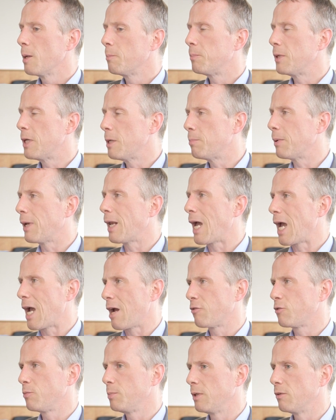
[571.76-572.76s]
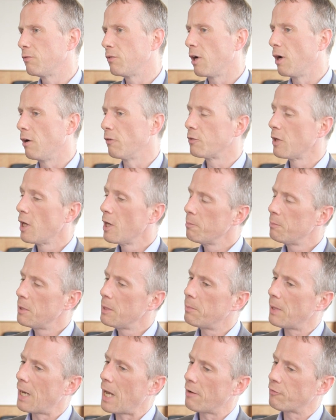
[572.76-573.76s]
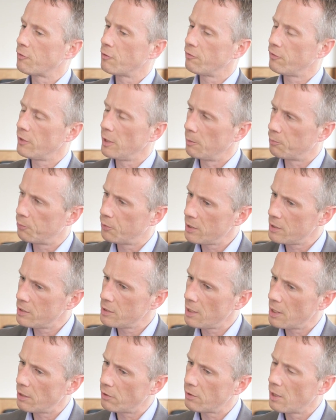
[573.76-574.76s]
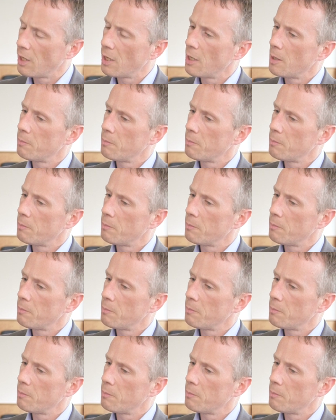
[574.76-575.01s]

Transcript: people have to be involved. People have to feel appreciated.